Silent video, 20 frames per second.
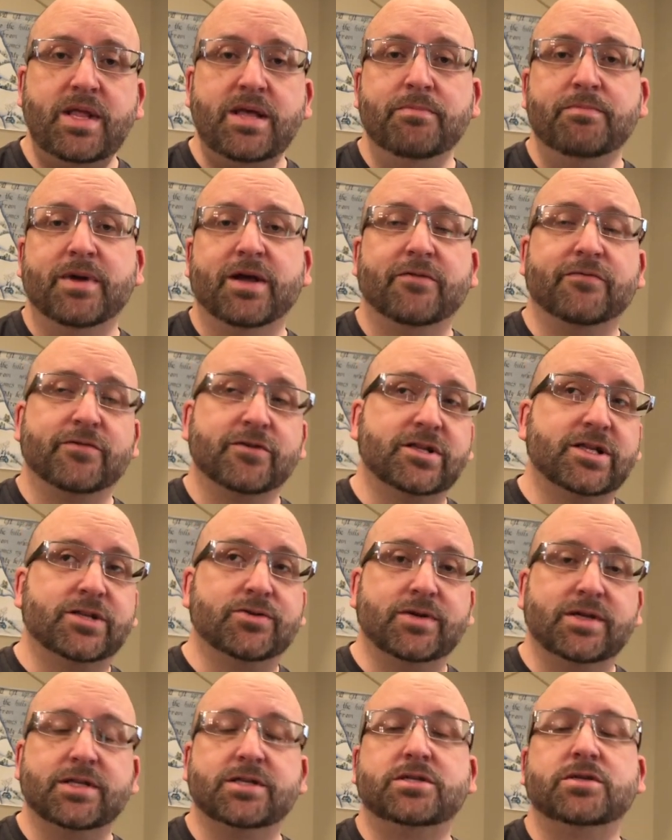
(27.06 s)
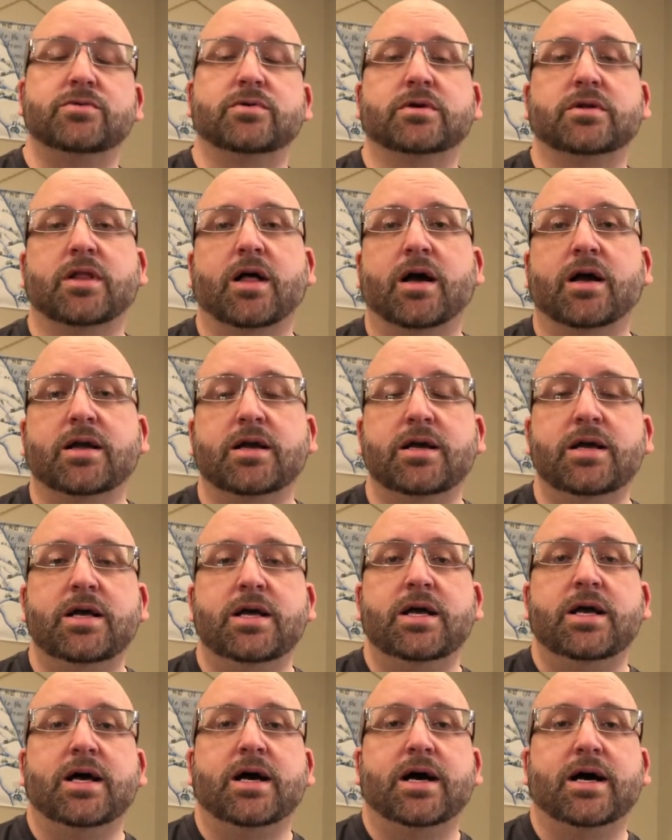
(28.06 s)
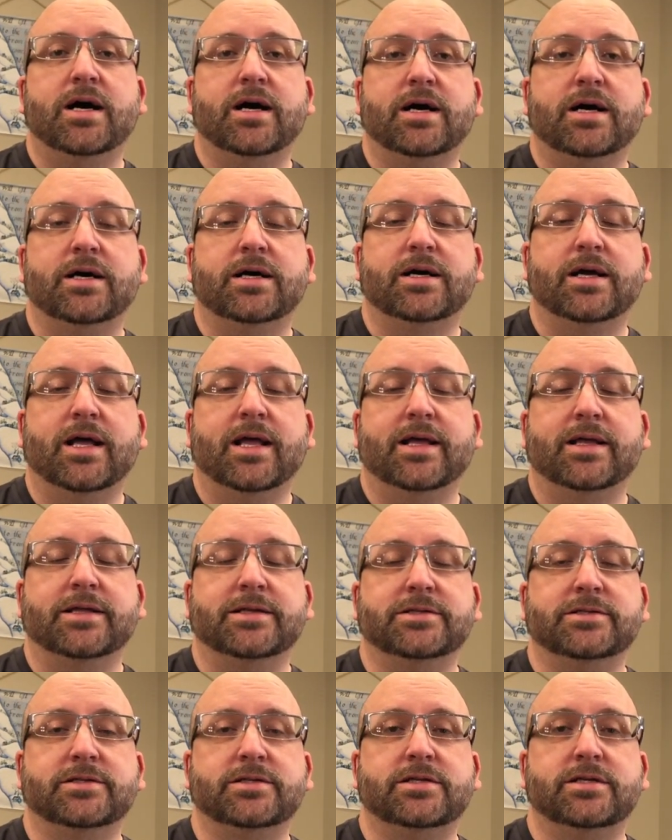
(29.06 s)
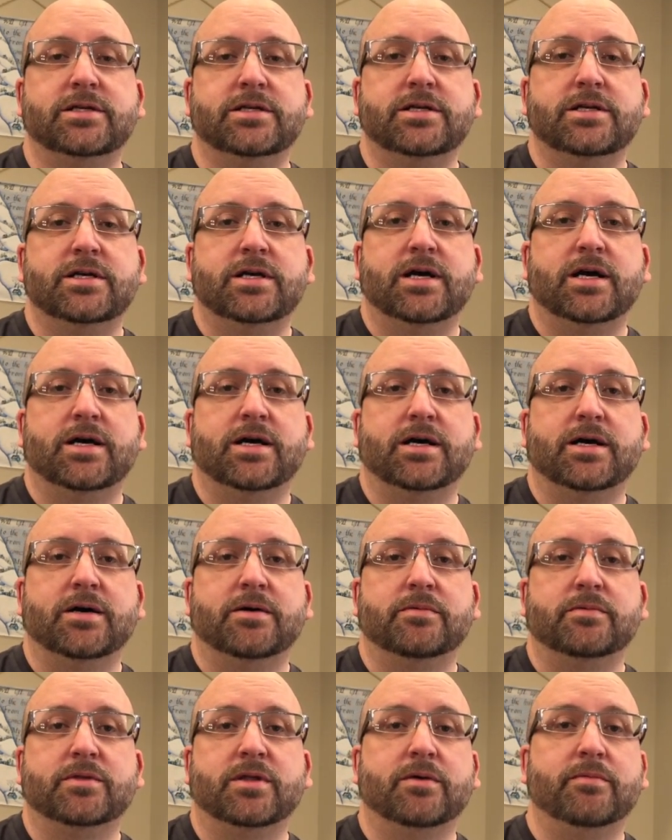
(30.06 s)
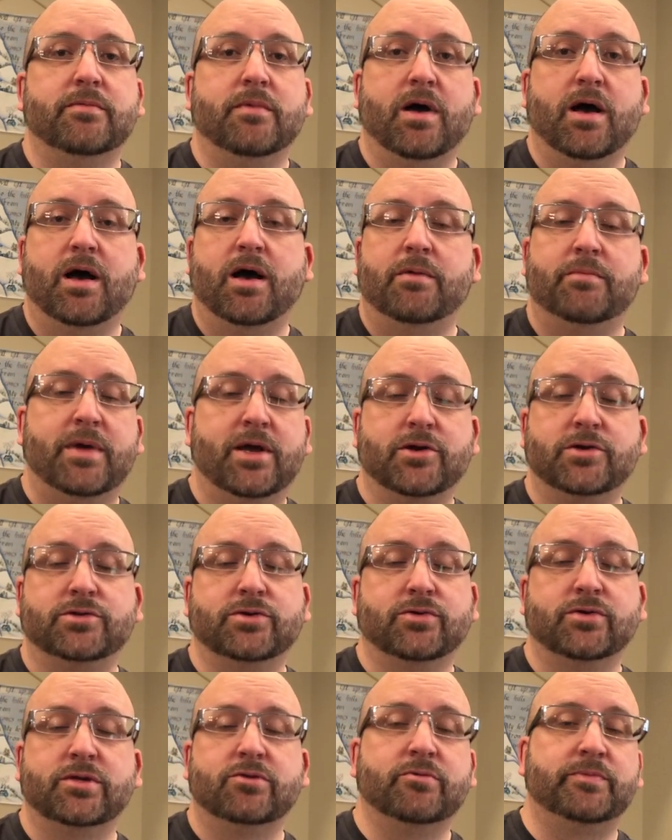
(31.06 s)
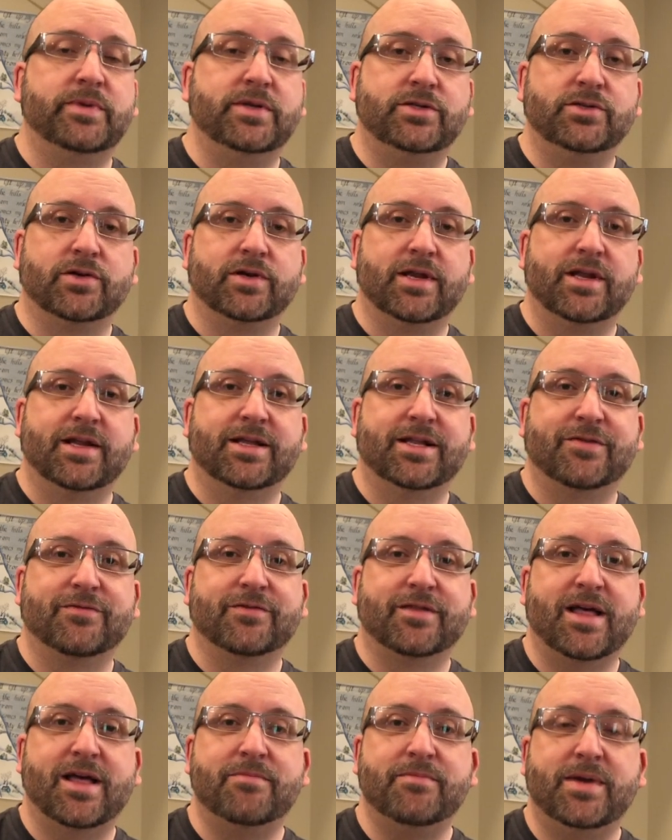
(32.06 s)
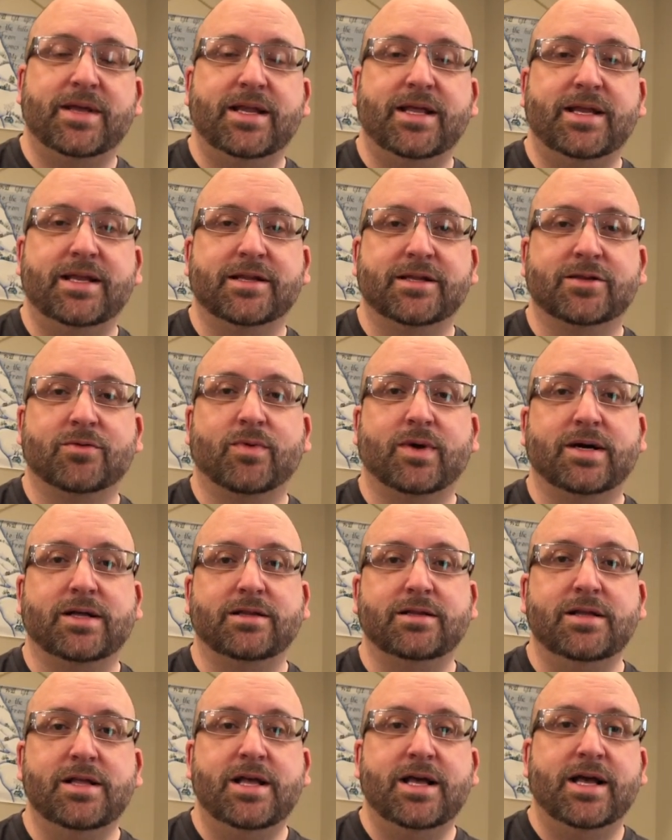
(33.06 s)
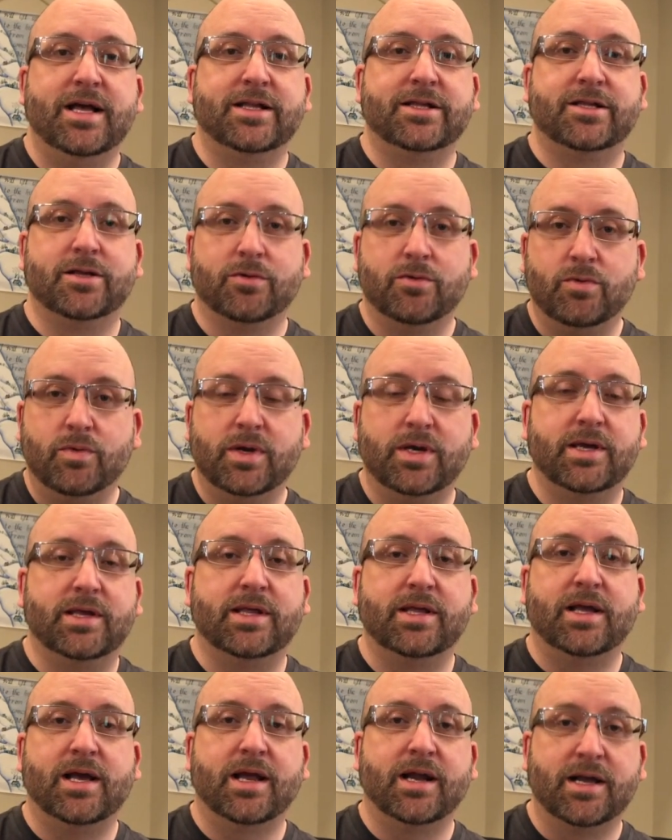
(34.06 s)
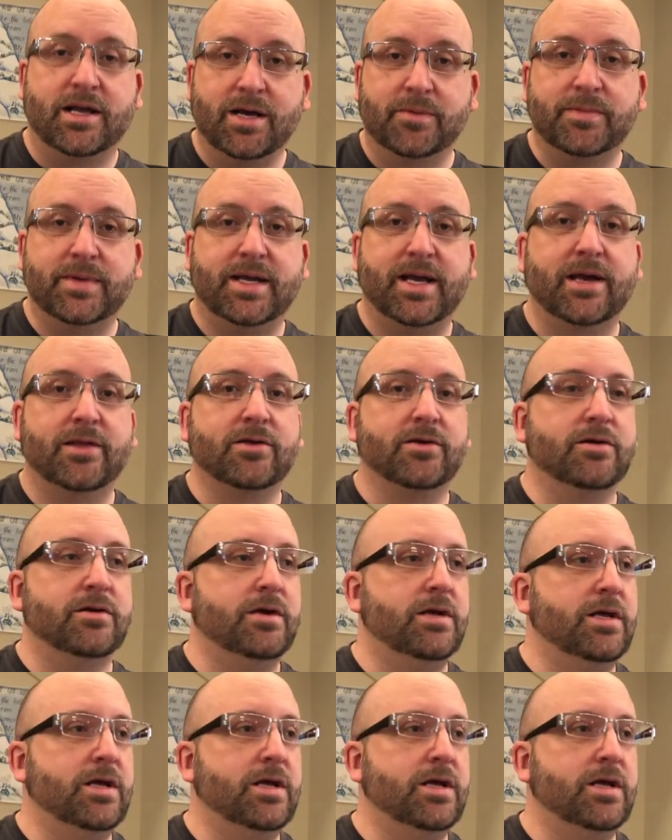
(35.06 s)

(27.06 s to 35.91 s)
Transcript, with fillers: Bedford Street at 2 o'clock. Uh, and uh, the, uh, Mayor Jones will be joining us for that meeting as well, and so we can kind of come together.